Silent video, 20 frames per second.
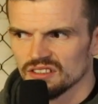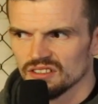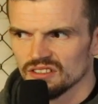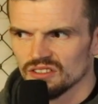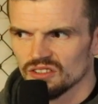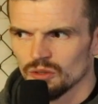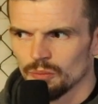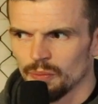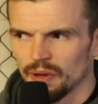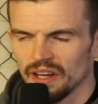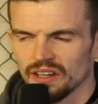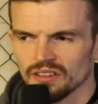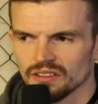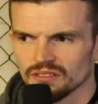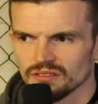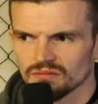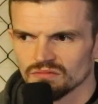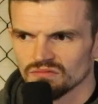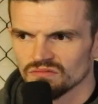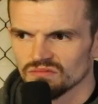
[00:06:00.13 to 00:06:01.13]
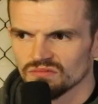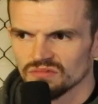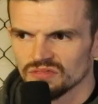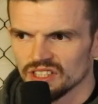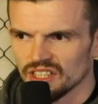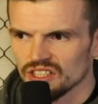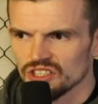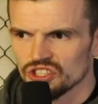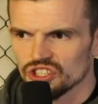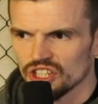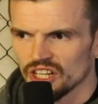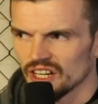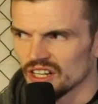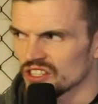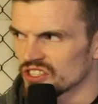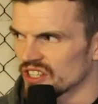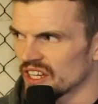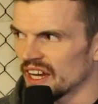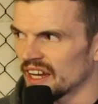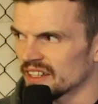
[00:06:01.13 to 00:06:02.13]
the belt didn't
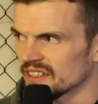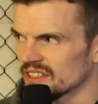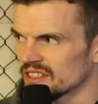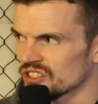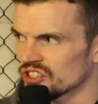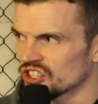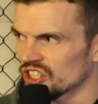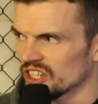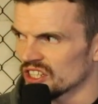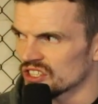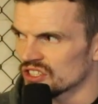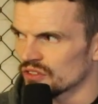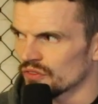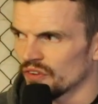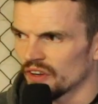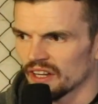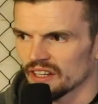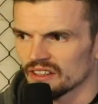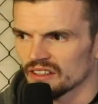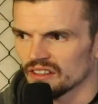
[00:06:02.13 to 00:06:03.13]
change that. It didn't change the fact